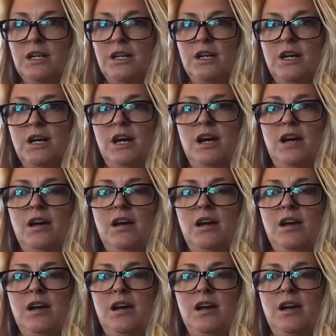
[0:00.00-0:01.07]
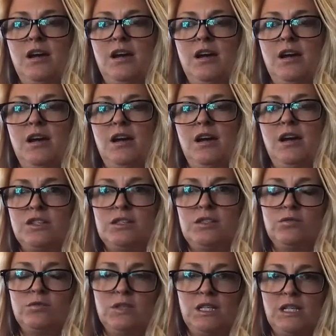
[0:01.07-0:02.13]
Mm-hmm. So I think
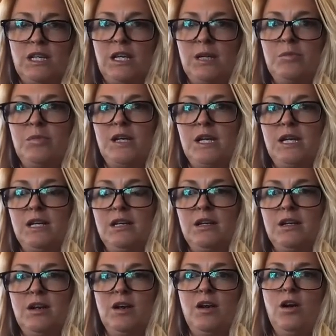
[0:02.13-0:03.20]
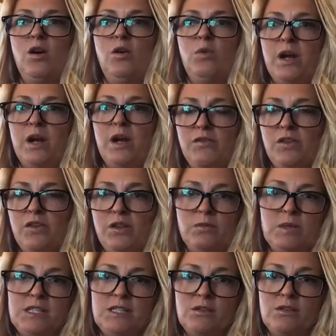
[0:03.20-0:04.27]
just really being aware of all the
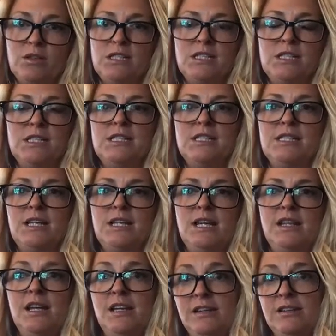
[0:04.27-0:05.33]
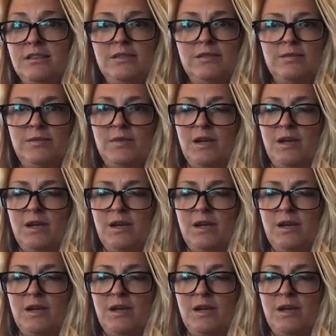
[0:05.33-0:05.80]
resources, and then,